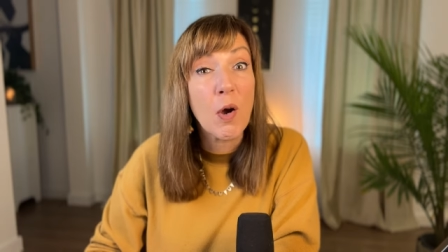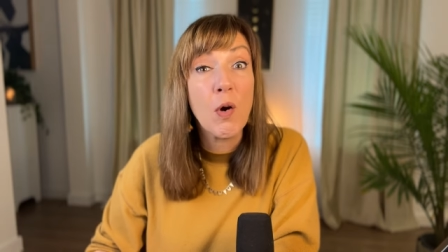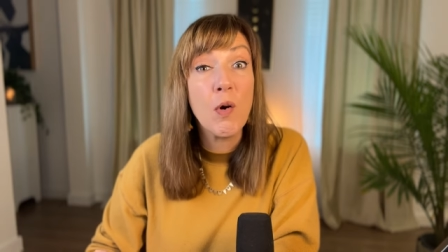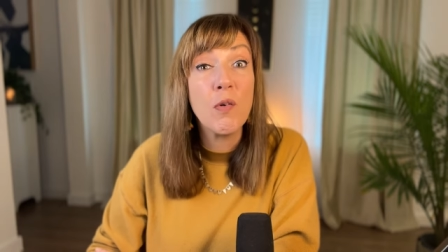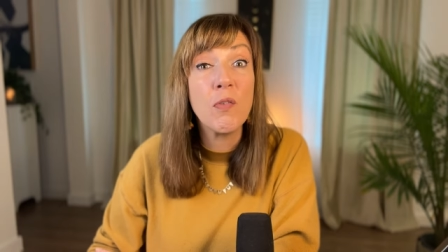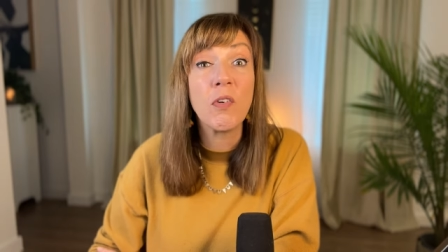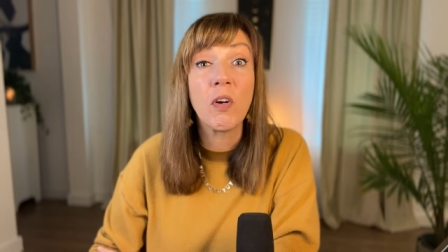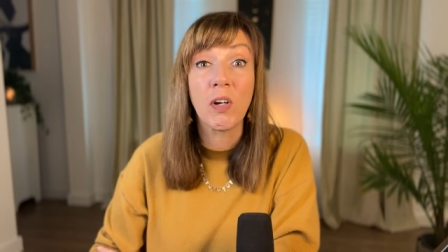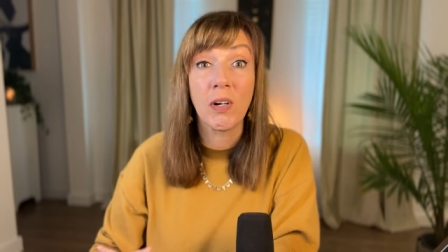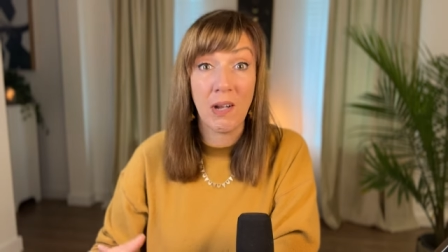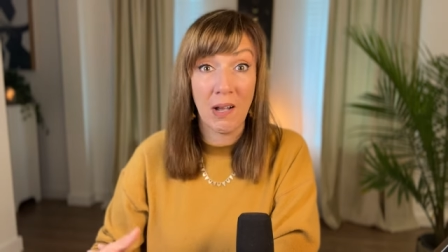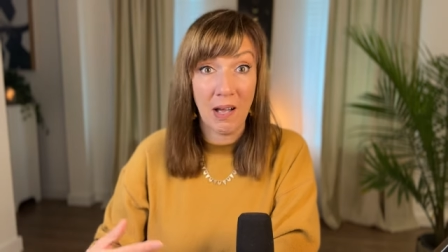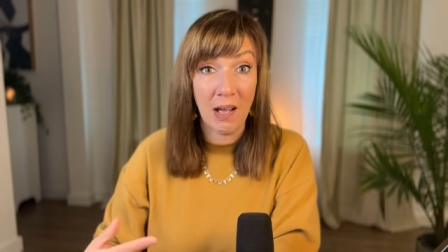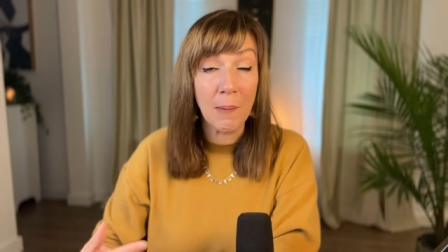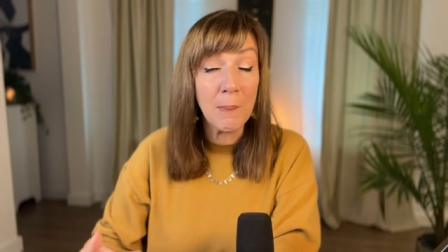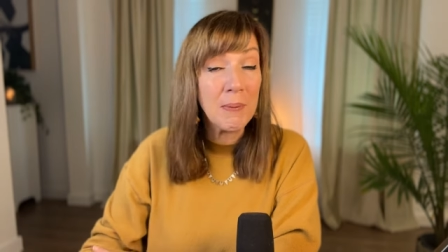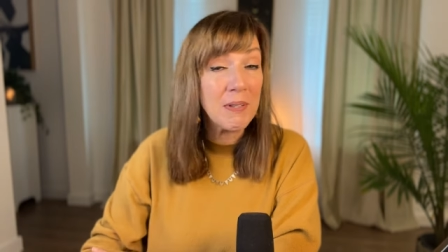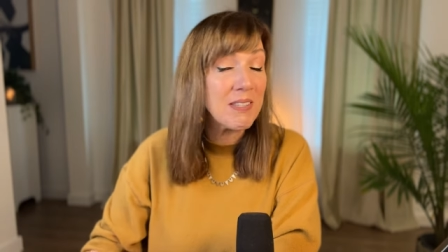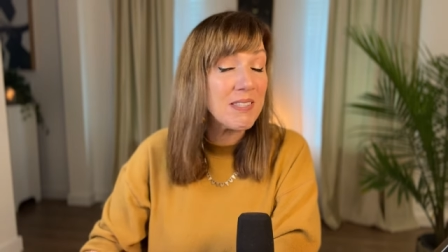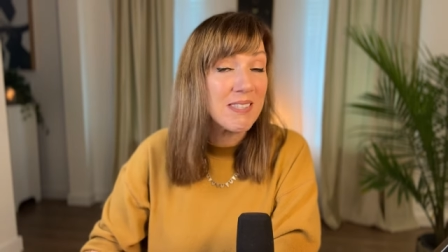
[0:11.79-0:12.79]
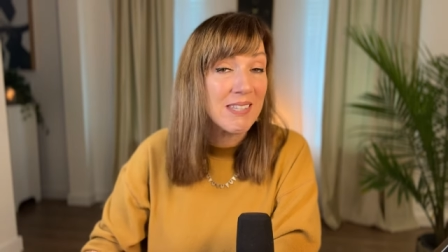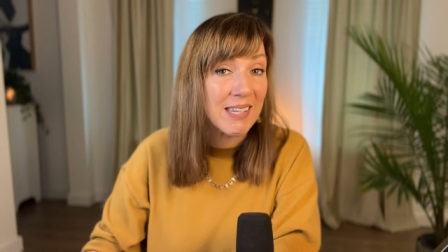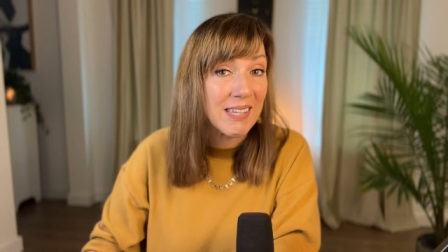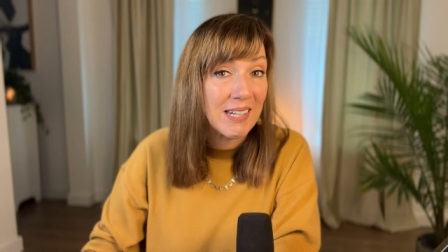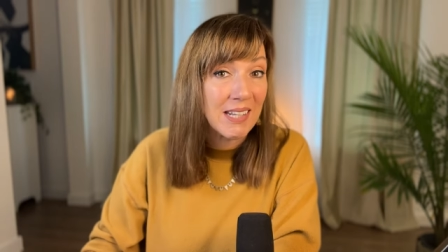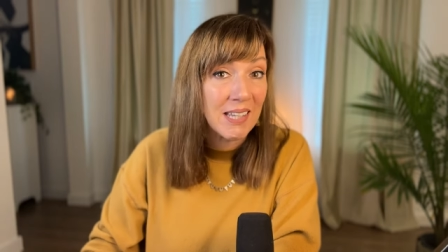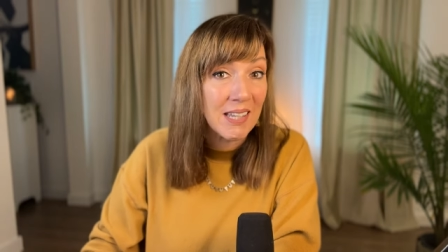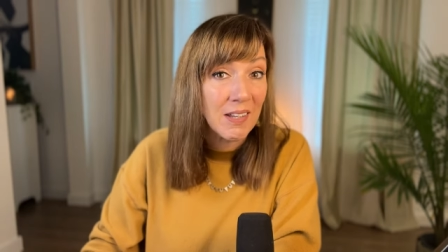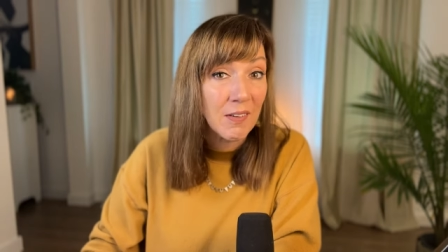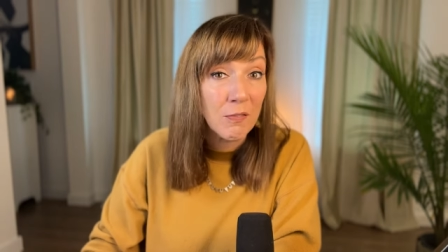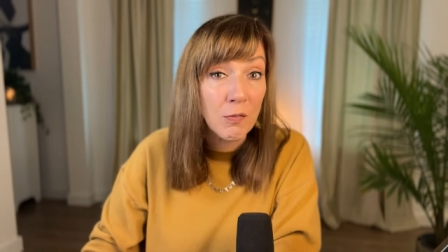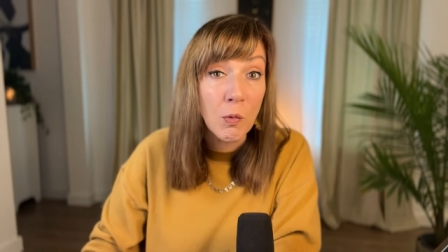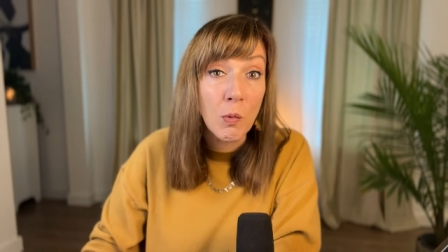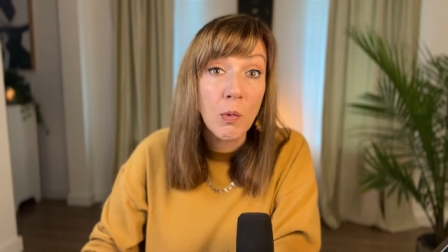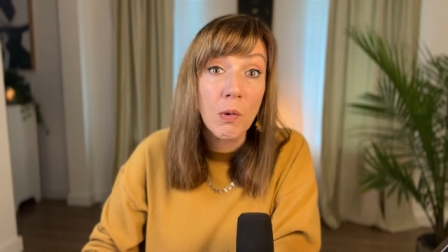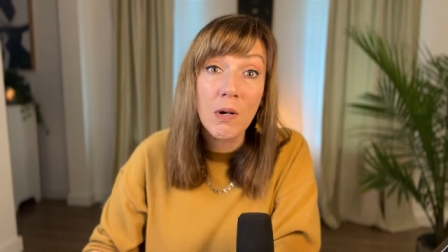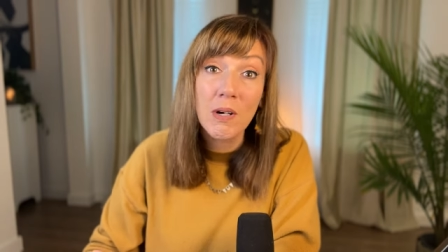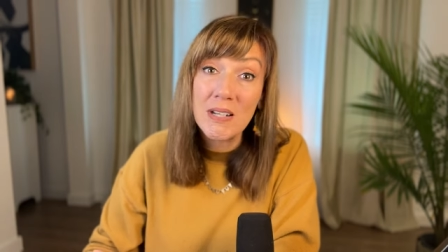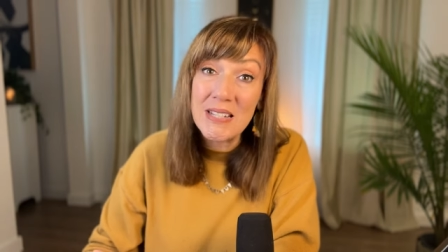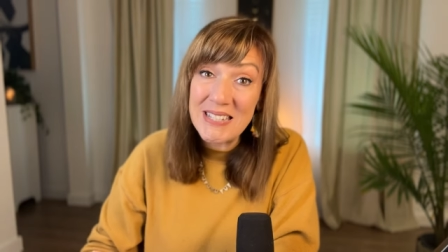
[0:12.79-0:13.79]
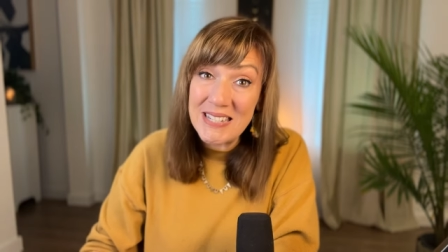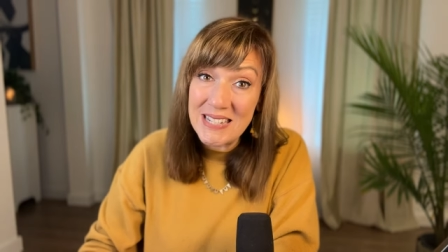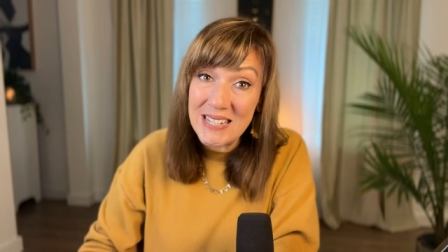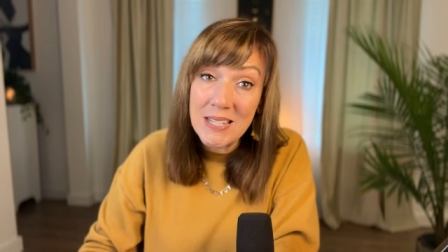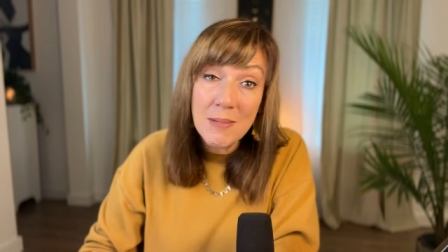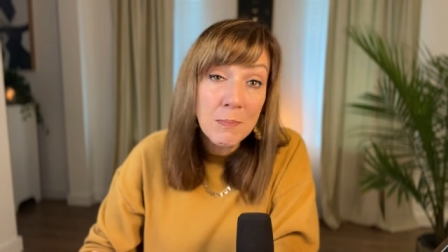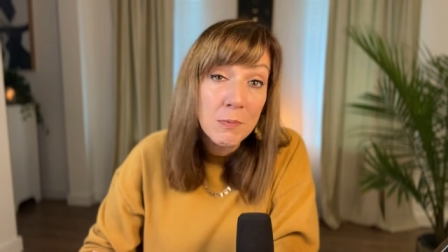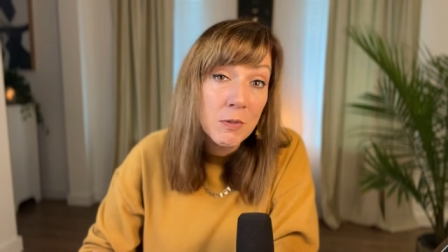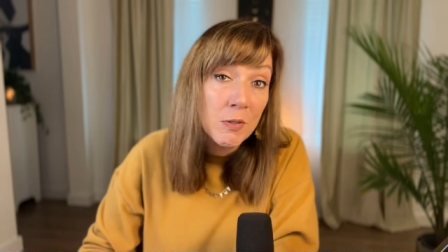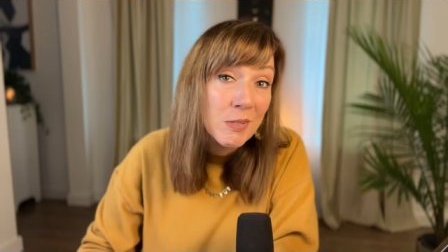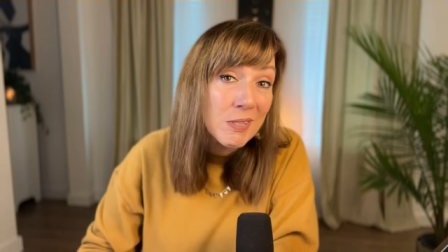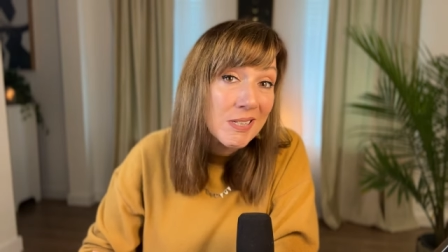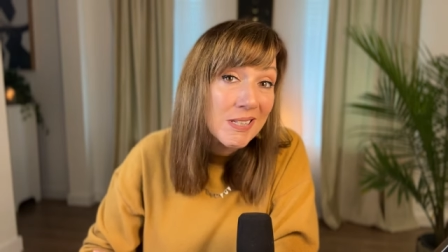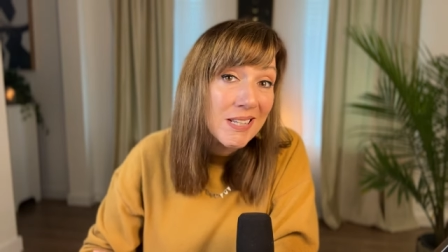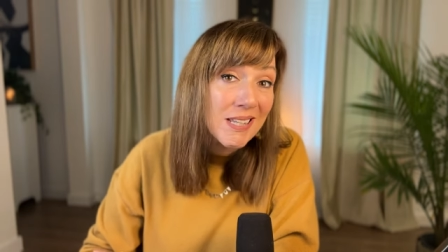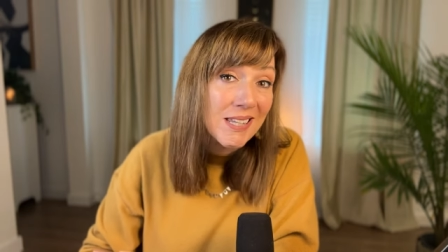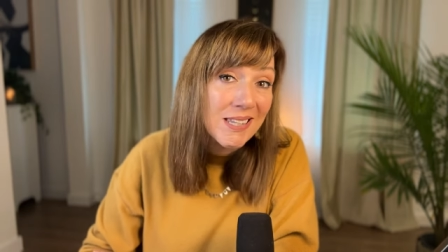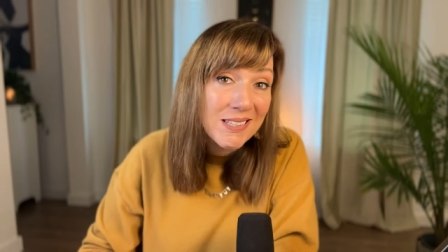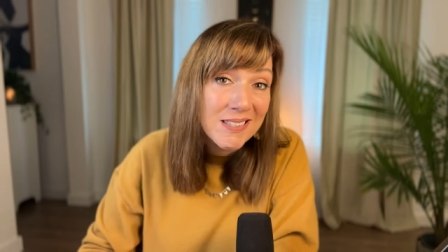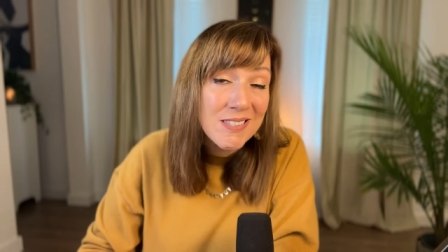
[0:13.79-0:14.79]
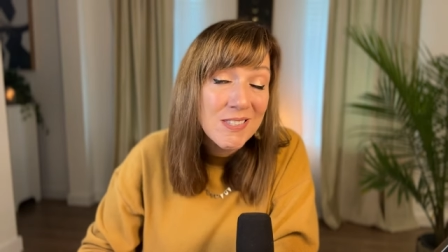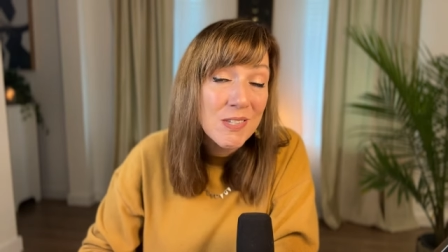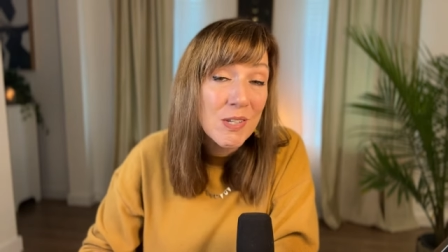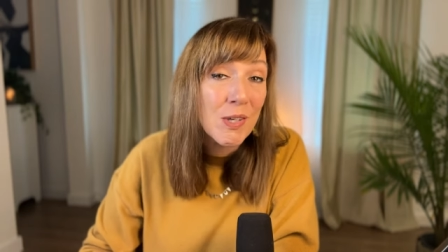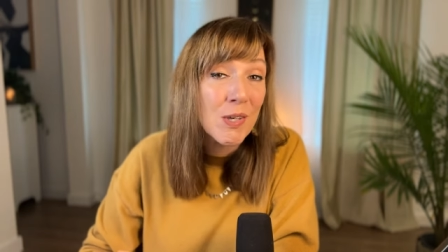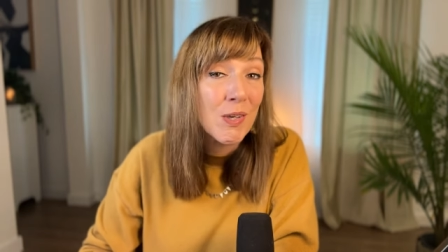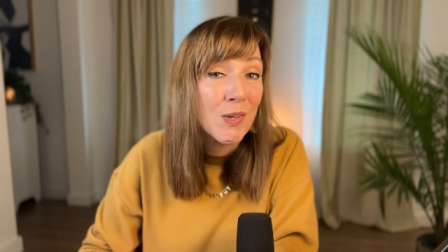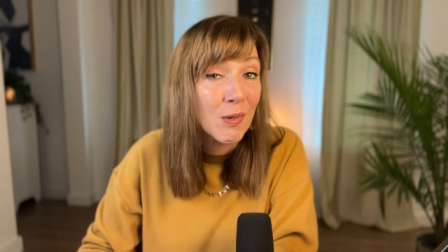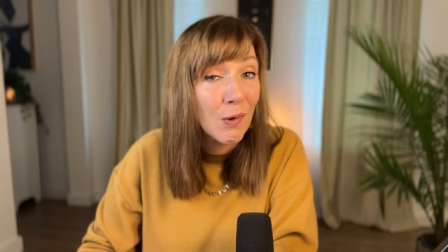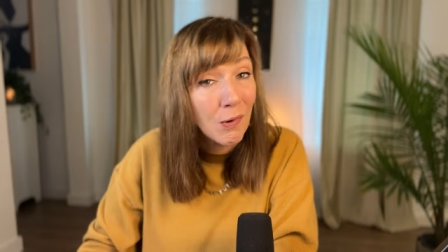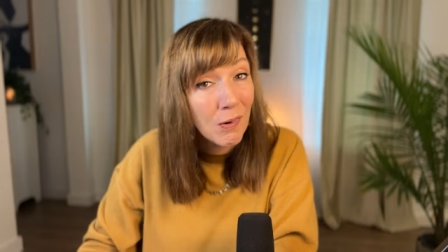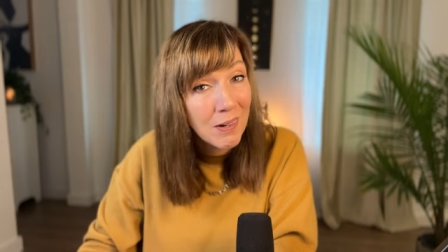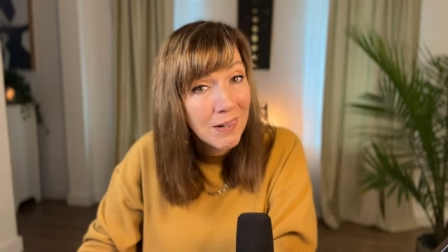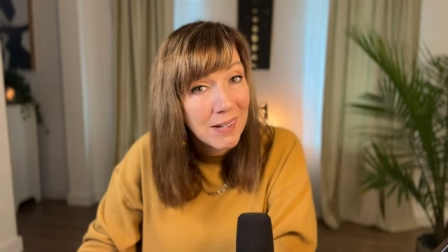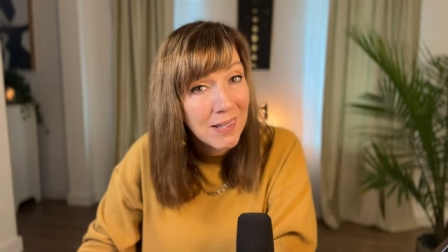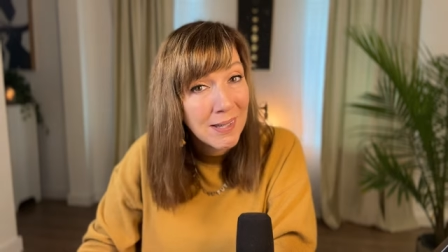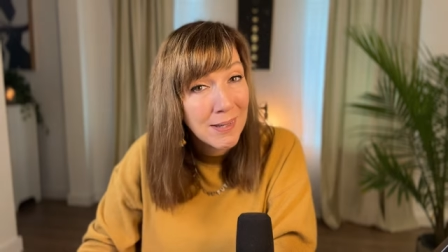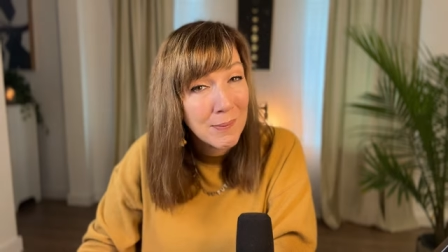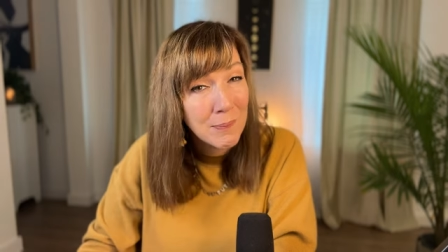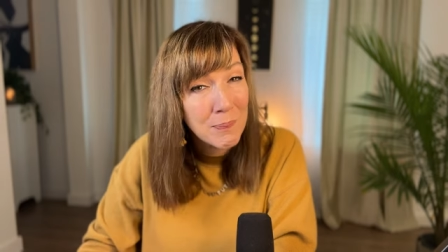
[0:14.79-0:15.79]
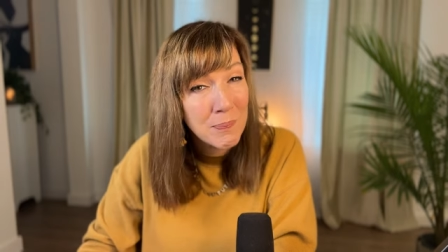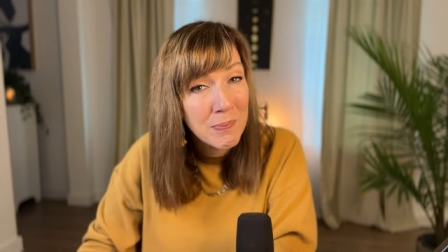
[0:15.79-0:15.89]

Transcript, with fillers: overcompensating for deep-rooted insecurity.